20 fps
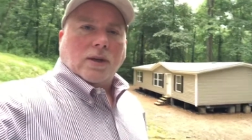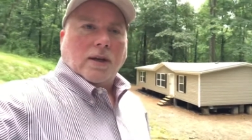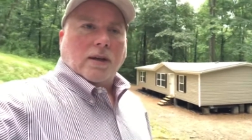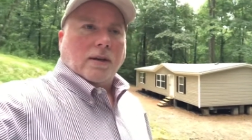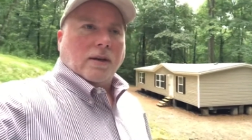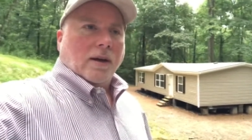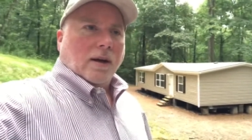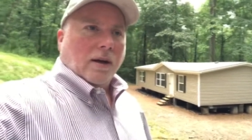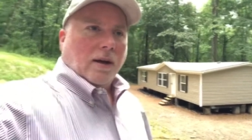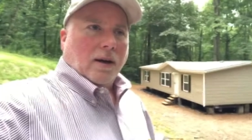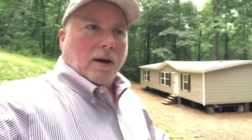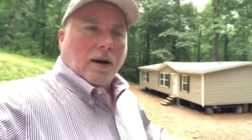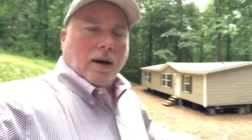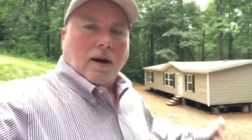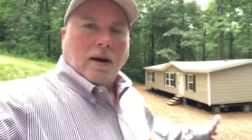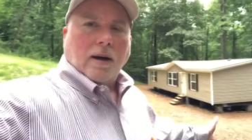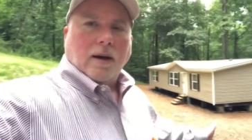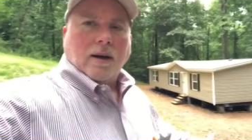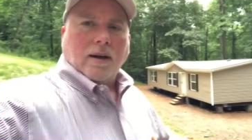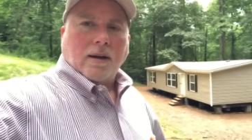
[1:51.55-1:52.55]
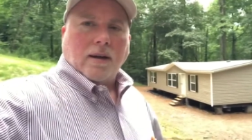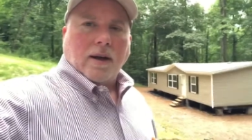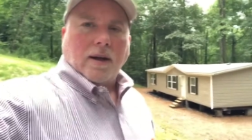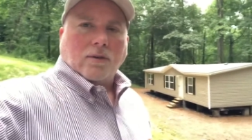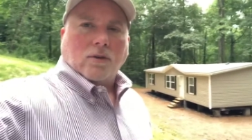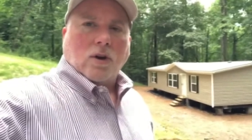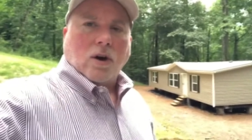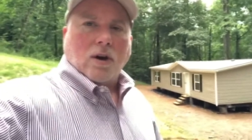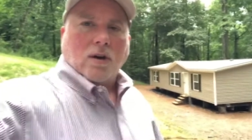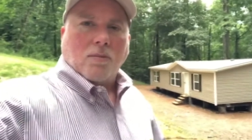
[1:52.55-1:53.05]
And uh, I'll
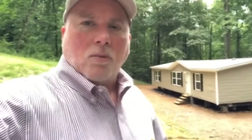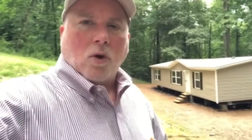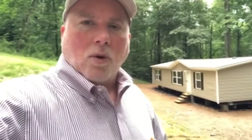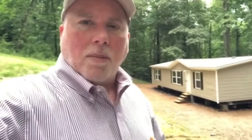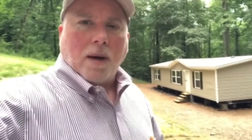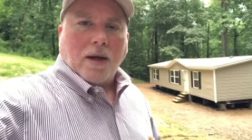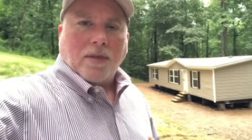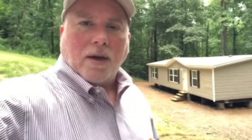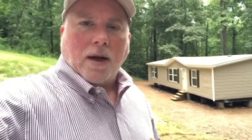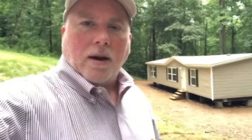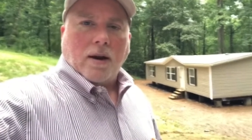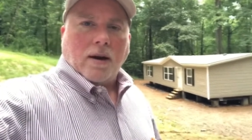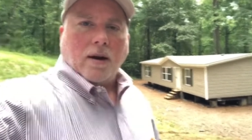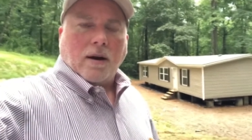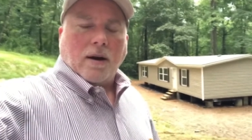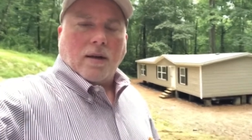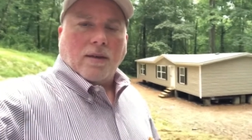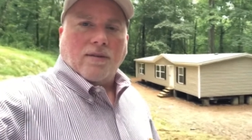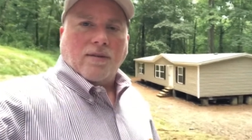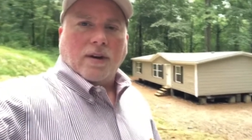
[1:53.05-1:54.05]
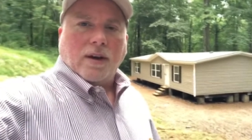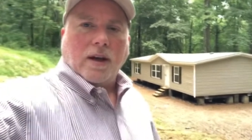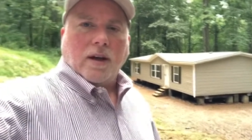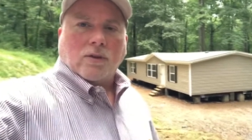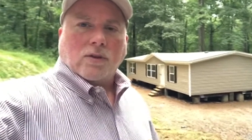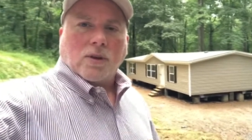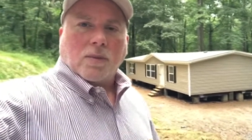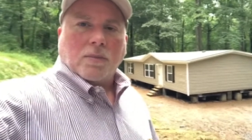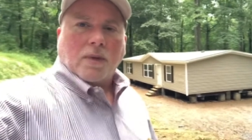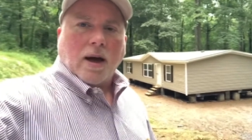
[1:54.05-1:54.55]
talk more about that in another
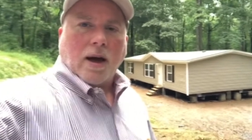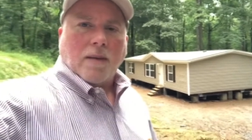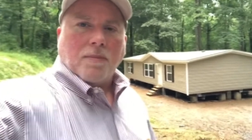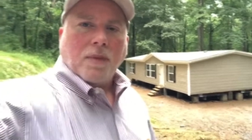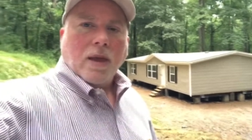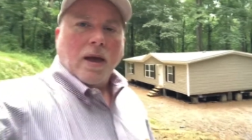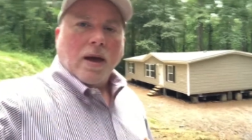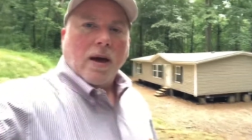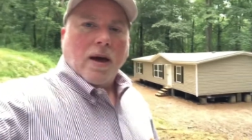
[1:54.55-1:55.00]
video sometime.